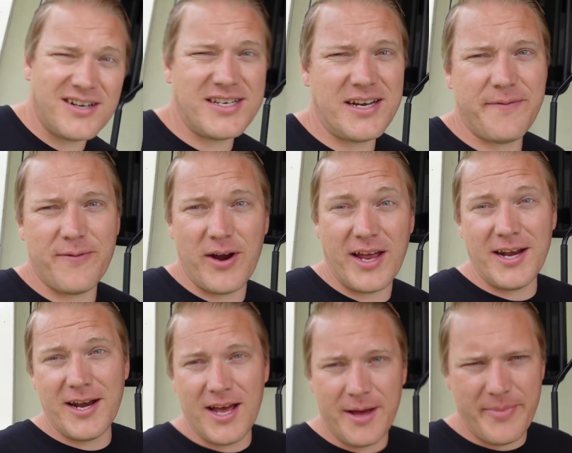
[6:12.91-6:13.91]
are different
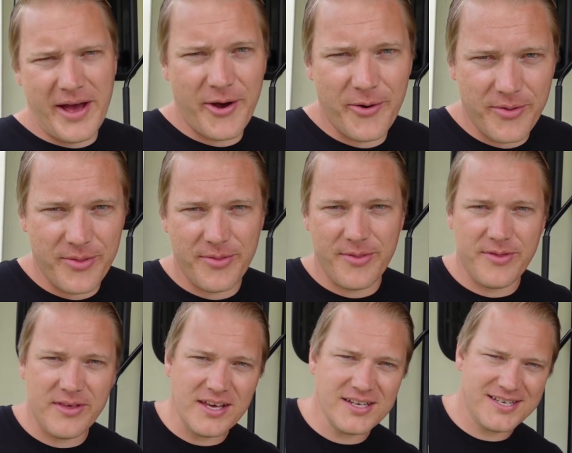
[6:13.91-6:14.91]
about
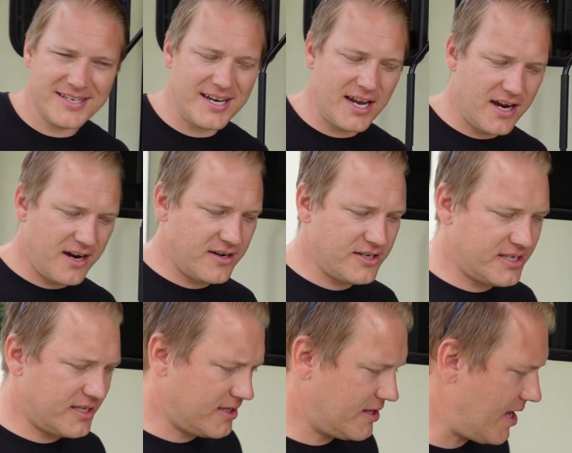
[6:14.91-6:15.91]
these stairs
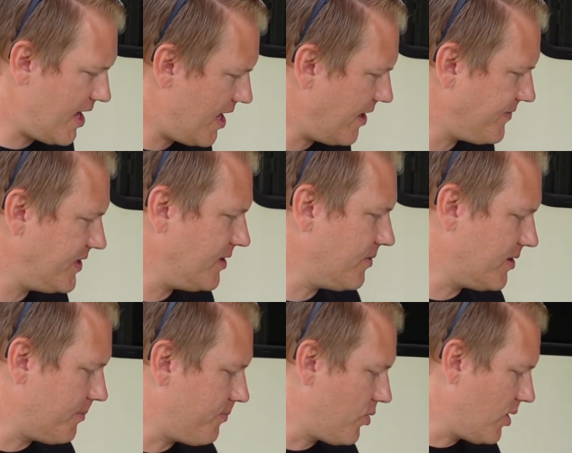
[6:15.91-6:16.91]
than I've seen with
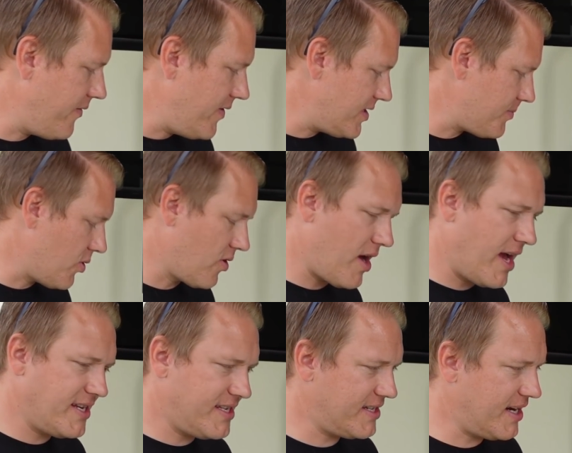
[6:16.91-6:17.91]
the previous
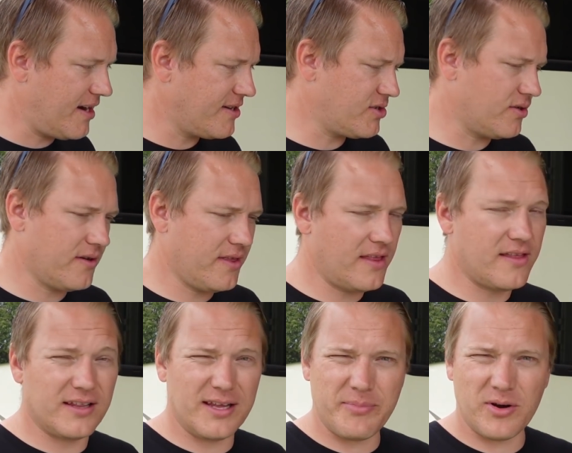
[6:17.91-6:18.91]
Morryde stairs or than the
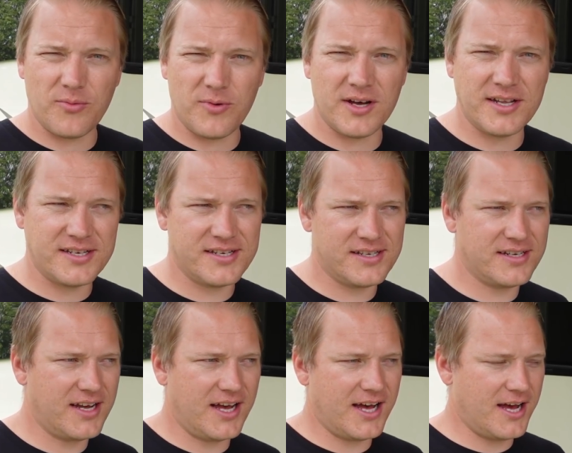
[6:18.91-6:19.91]
Lippert ones,
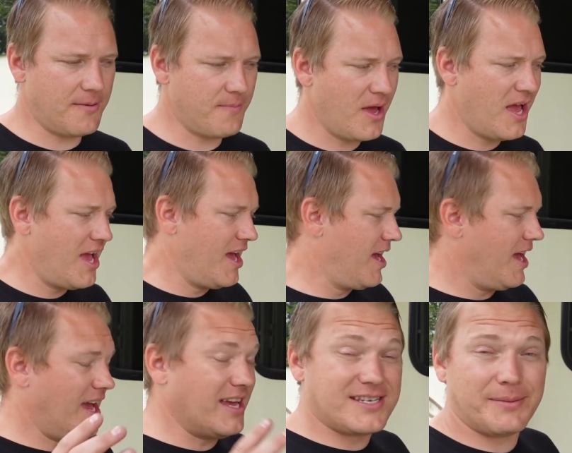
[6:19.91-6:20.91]

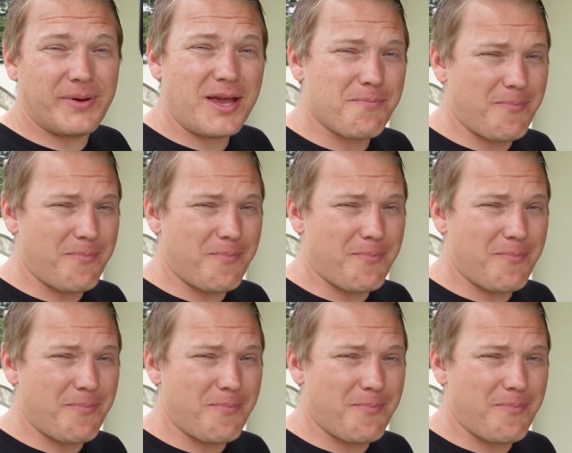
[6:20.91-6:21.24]
it's a big